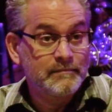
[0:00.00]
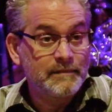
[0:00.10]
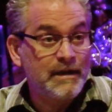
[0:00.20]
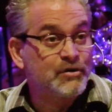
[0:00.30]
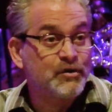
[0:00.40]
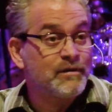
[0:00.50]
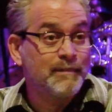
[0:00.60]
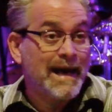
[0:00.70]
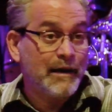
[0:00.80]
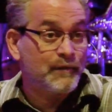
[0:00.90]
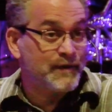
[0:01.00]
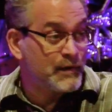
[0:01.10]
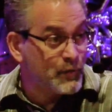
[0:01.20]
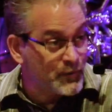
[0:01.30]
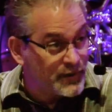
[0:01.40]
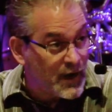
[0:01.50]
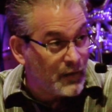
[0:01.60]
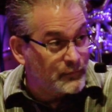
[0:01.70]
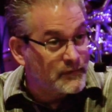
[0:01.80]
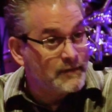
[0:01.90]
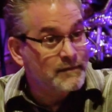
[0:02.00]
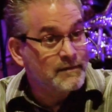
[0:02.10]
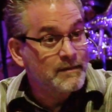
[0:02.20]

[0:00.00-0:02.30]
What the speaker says: And it shouldn't matter if they do or don't.